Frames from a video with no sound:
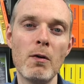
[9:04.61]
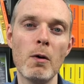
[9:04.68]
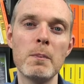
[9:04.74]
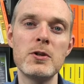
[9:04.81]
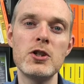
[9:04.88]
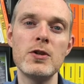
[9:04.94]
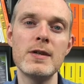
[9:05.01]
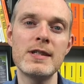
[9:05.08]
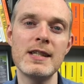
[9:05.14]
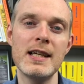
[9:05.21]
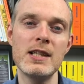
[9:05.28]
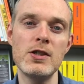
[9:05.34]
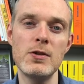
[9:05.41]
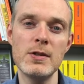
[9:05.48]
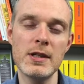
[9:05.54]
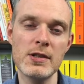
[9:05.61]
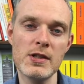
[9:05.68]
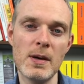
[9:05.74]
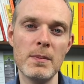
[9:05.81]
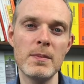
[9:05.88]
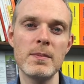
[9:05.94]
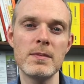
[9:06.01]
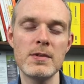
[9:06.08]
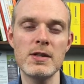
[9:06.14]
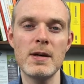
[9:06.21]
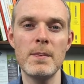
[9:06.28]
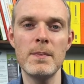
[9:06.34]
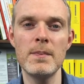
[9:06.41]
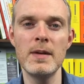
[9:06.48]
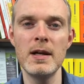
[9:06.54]
are opportunities using some
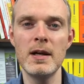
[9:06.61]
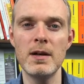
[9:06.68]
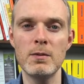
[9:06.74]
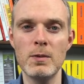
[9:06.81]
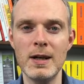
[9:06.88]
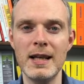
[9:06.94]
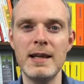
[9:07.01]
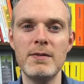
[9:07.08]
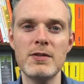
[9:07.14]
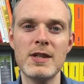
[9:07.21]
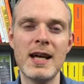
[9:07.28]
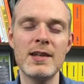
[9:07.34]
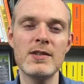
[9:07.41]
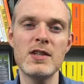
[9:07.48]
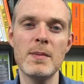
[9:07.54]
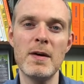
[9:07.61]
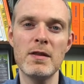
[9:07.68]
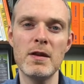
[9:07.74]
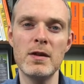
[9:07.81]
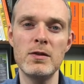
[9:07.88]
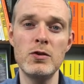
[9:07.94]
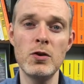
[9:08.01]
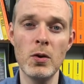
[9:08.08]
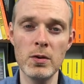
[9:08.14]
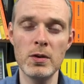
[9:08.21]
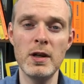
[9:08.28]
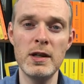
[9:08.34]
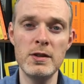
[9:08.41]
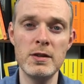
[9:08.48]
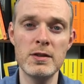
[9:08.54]
reliefs and some other
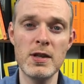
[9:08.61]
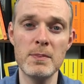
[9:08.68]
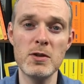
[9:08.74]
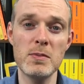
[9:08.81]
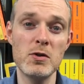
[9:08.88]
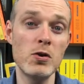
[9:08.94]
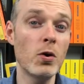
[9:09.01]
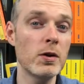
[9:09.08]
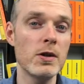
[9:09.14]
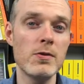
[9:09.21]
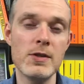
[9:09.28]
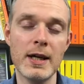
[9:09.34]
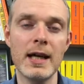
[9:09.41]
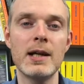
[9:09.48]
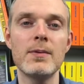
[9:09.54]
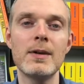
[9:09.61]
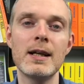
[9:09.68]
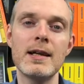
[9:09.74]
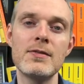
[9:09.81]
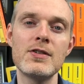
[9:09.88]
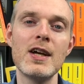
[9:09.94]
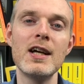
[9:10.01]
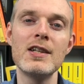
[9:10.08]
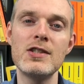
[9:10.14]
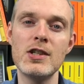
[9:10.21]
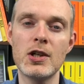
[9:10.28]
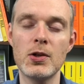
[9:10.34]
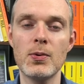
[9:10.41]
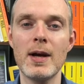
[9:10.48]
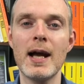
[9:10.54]
and sometimes not using any reliefs
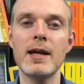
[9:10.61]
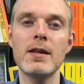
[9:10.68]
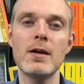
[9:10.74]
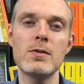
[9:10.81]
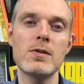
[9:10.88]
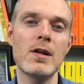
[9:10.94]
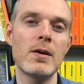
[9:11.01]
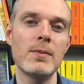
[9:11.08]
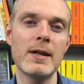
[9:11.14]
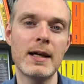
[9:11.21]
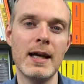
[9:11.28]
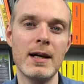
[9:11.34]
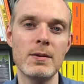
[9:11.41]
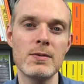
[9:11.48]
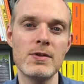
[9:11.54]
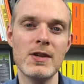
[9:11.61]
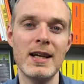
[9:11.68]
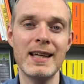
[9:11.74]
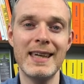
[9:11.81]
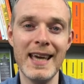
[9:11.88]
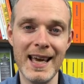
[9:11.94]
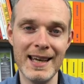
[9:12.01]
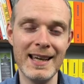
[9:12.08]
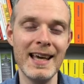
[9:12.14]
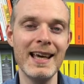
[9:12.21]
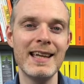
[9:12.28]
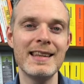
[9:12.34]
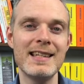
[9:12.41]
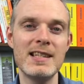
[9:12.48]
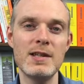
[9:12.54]
to create those loan accounts. And again,
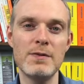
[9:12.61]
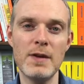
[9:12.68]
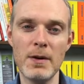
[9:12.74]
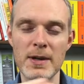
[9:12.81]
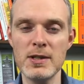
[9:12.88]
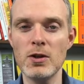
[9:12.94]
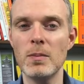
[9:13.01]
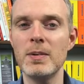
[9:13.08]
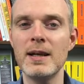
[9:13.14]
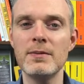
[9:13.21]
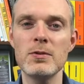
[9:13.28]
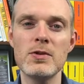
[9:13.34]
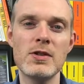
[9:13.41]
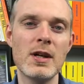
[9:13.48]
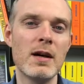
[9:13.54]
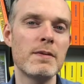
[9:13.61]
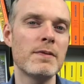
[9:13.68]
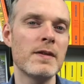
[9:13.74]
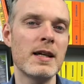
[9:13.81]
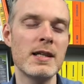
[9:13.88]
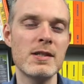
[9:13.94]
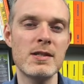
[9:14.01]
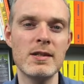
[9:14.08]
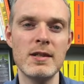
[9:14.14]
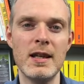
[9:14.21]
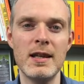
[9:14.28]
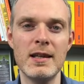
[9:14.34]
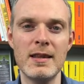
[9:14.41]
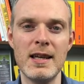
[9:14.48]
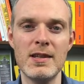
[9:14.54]
this is very top level stuff.
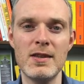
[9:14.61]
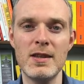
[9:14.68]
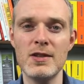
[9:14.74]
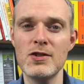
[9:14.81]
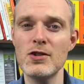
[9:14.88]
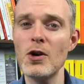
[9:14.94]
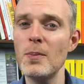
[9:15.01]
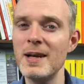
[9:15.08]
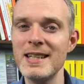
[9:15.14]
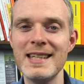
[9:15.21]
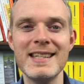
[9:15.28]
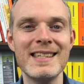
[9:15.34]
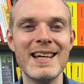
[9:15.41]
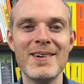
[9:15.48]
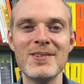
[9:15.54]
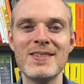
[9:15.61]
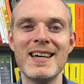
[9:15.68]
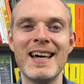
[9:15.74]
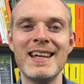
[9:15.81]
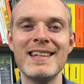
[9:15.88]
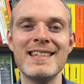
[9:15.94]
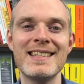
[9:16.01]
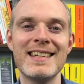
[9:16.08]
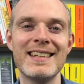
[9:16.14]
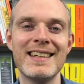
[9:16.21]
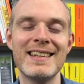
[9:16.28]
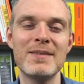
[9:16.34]
There's so many details and